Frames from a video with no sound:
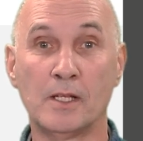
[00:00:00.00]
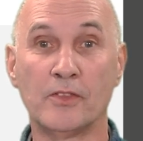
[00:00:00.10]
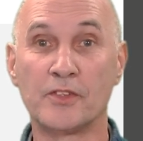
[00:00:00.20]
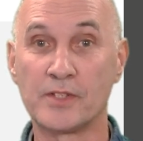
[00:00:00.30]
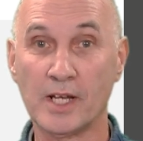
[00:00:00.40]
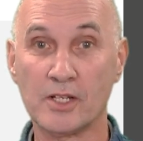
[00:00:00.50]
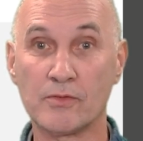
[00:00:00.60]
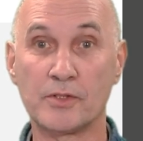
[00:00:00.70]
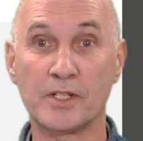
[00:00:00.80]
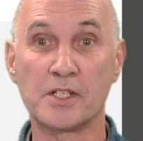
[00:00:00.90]
the second
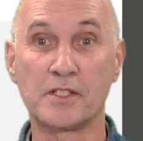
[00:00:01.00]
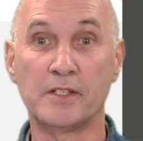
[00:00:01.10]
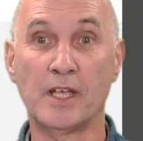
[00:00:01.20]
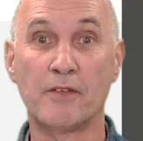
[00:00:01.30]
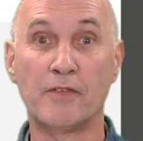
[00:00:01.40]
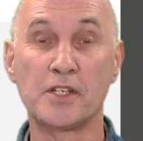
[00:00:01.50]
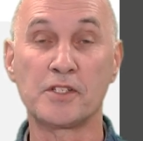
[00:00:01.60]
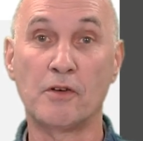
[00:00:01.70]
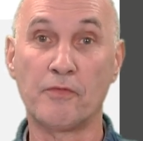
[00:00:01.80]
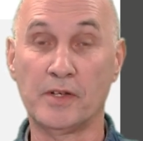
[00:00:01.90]
rotation the
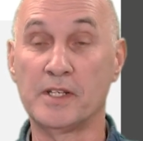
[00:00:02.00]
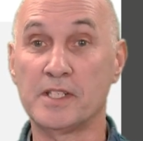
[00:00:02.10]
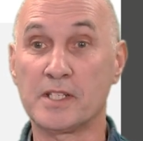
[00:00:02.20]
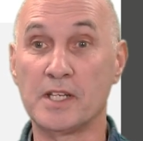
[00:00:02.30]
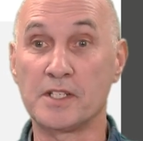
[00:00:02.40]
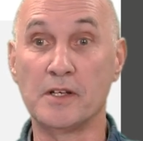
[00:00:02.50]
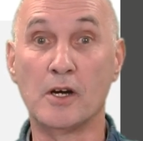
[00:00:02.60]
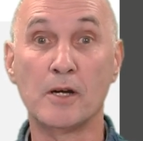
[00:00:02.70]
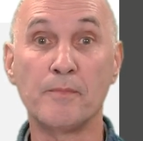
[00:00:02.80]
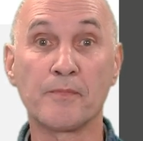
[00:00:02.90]
elevation of, in this case, the
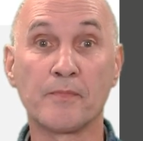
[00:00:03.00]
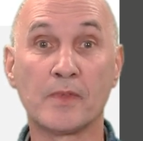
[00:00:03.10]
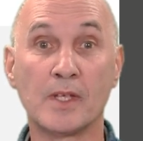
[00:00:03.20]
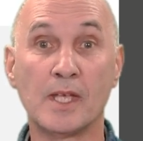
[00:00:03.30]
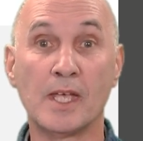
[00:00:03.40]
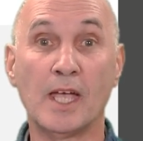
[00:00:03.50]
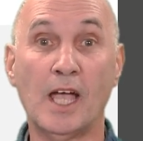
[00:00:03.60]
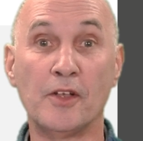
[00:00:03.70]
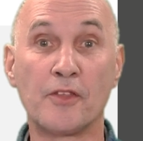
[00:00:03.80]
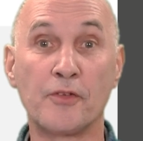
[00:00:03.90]
arm,
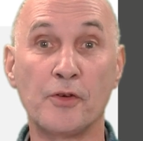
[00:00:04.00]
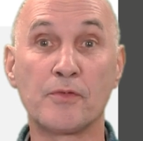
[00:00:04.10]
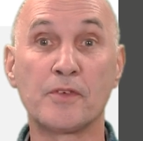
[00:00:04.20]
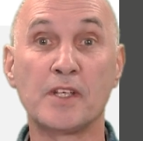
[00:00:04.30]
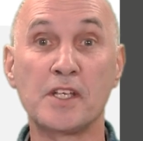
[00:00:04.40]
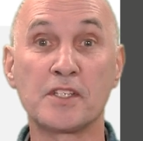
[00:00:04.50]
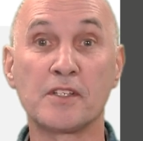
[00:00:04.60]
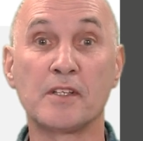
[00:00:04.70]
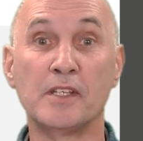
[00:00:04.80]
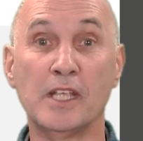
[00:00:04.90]
and the third
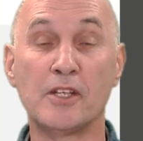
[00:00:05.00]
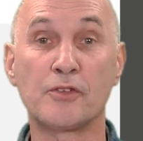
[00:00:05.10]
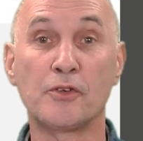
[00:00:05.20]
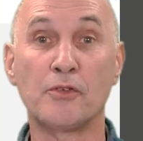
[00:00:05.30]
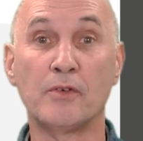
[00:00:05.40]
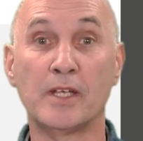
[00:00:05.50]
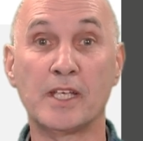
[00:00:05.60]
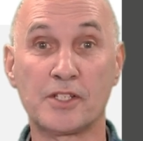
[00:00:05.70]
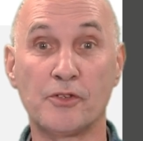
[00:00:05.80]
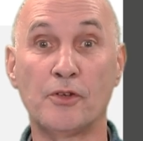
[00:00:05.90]
rotation the
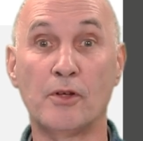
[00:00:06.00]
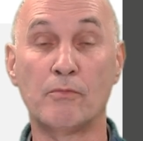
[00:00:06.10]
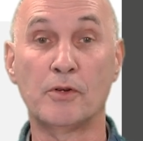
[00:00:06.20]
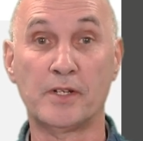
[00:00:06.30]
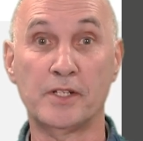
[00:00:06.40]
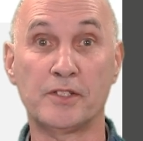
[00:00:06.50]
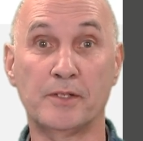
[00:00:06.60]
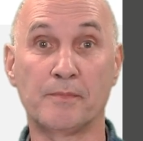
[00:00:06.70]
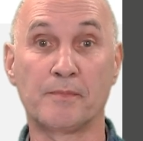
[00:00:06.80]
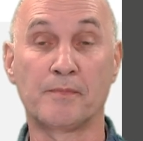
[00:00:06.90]
internal-external rotation.